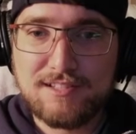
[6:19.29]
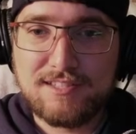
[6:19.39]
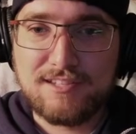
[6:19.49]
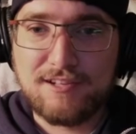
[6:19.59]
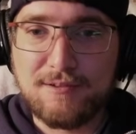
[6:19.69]

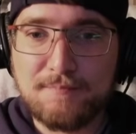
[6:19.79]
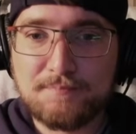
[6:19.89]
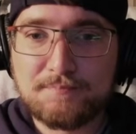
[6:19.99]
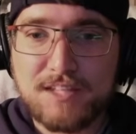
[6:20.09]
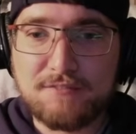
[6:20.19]
So
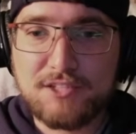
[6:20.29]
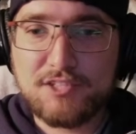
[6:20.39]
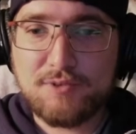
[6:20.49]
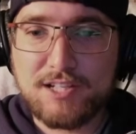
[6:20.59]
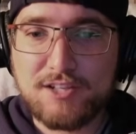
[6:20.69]
if you
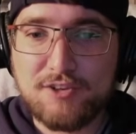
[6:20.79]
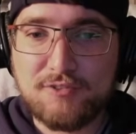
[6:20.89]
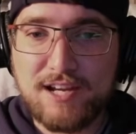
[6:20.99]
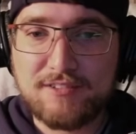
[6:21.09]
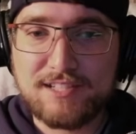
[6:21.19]
just want to go
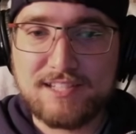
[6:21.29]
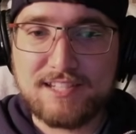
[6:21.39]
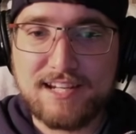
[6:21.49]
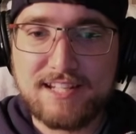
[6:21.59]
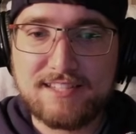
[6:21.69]
around and
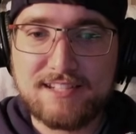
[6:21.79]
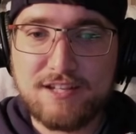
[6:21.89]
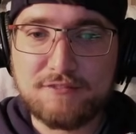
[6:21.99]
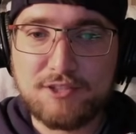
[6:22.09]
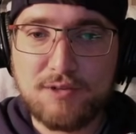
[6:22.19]
scan
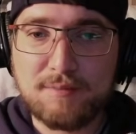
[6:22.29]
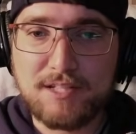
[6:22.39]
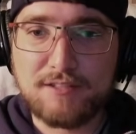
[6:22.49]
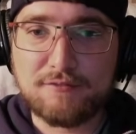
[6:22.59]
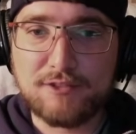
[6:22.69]
stuff, you don't want to be
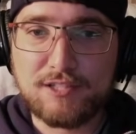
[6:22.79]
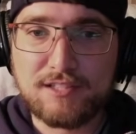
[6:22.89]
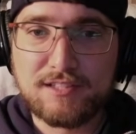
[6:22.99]
on foot,